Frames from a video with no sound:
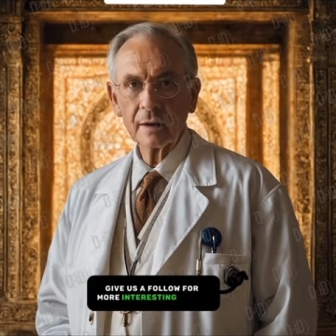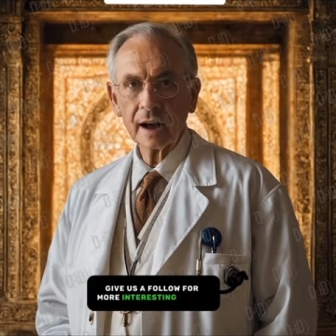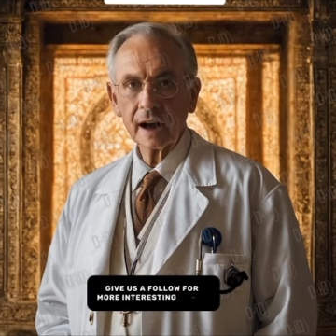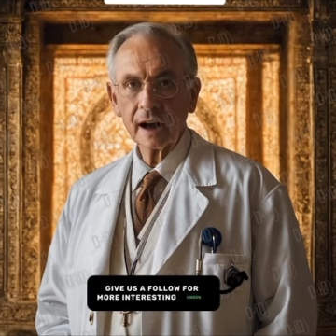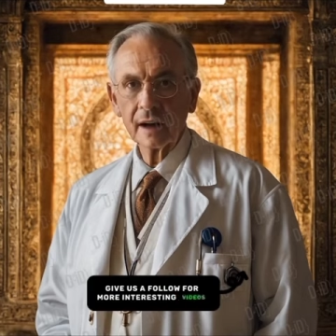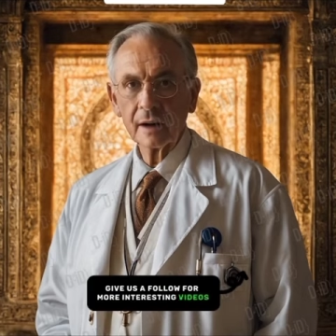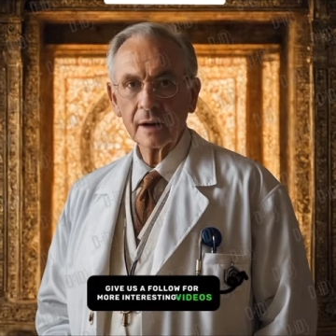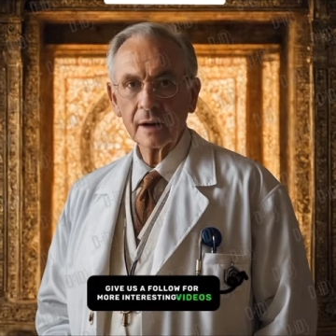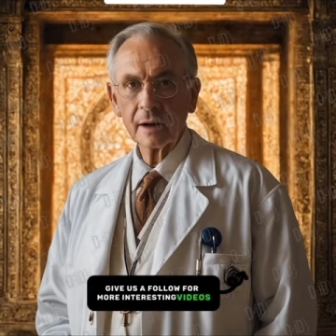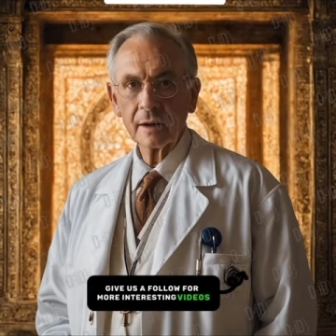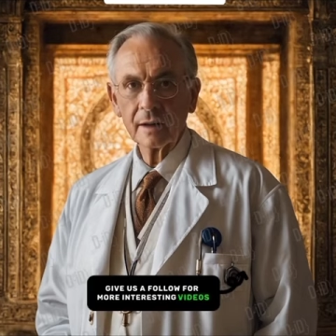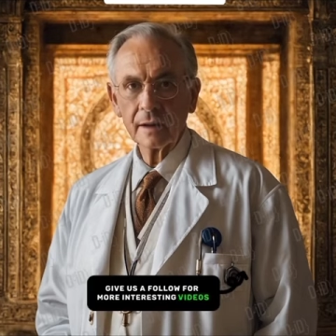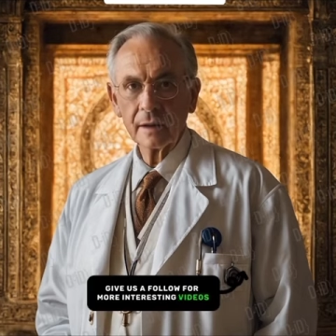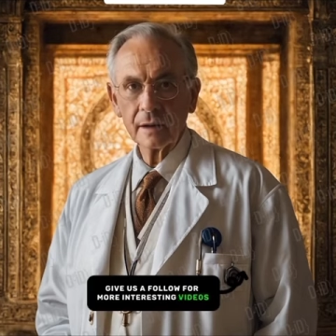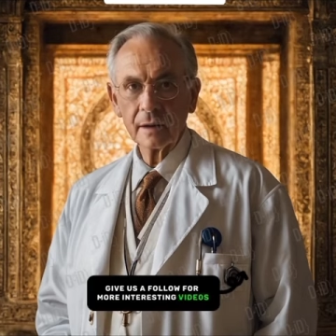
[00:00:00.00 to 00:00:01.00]
videos.
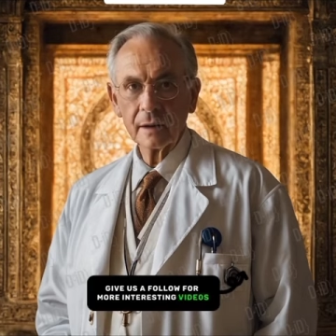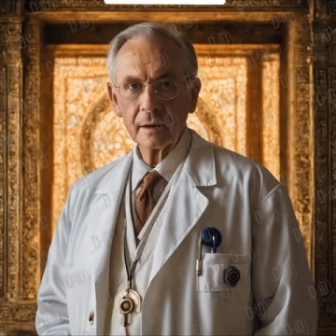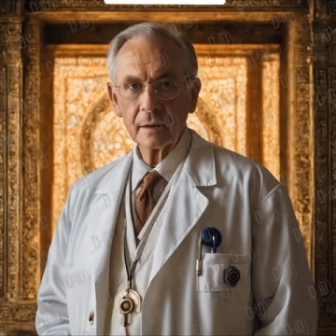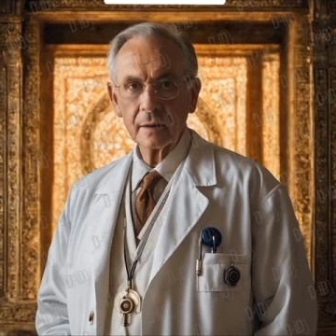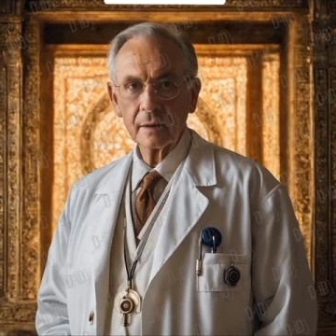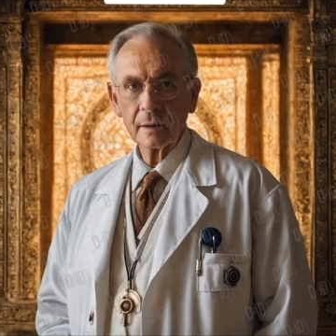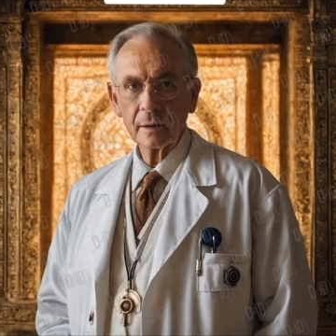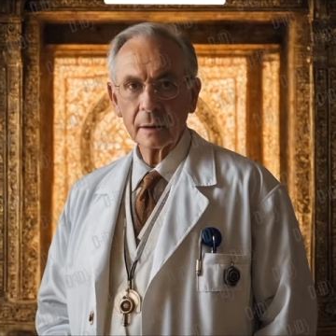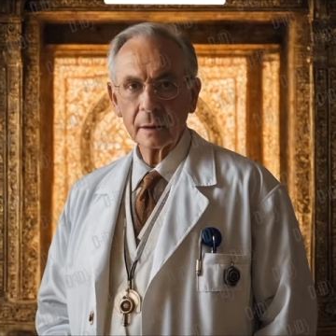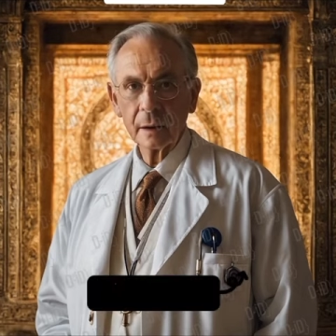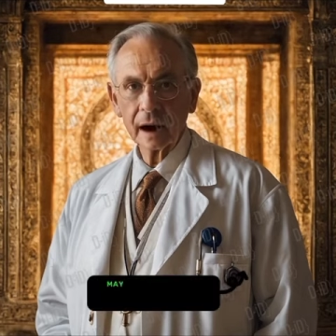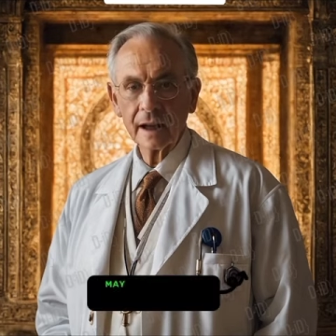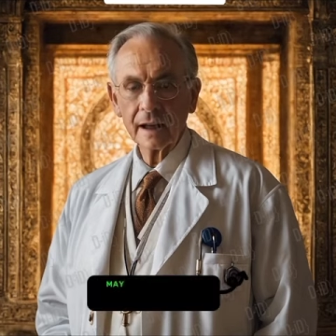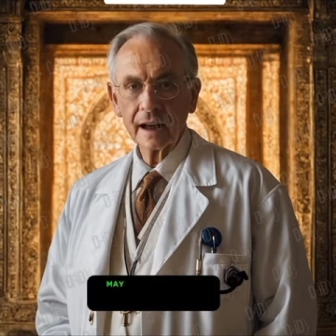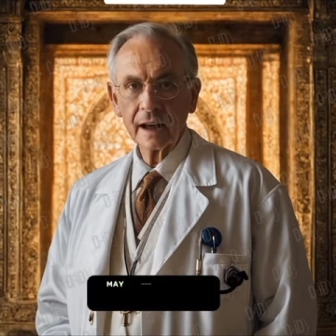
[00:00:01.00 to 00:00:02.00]

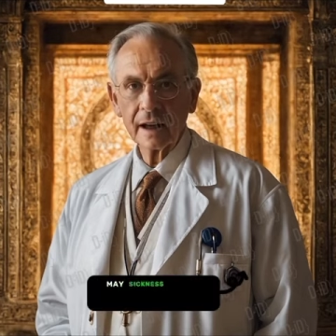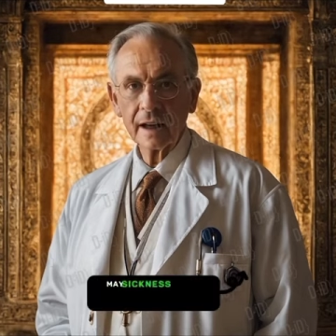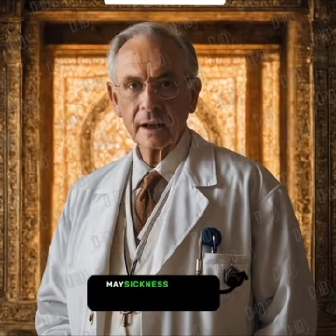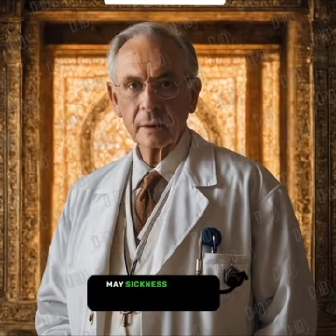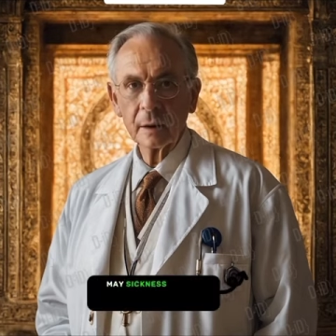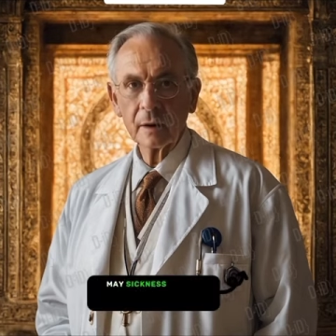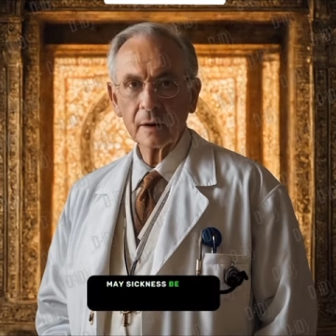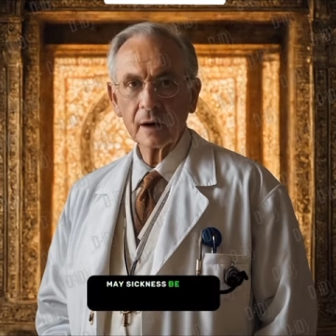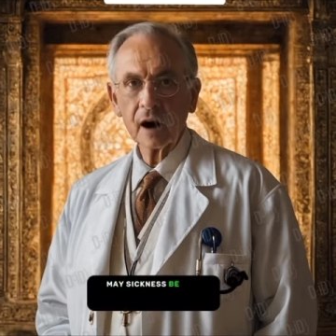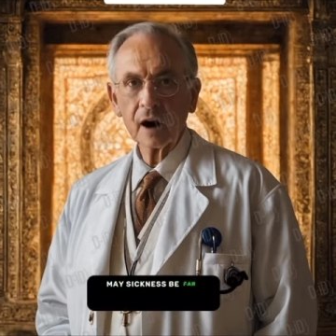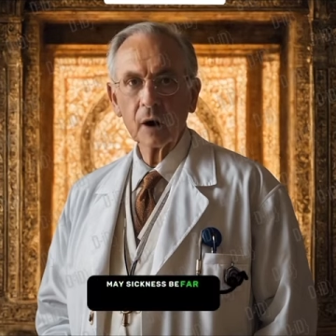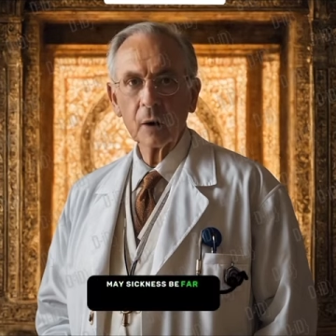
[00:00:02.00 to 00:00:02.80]
May sickness be far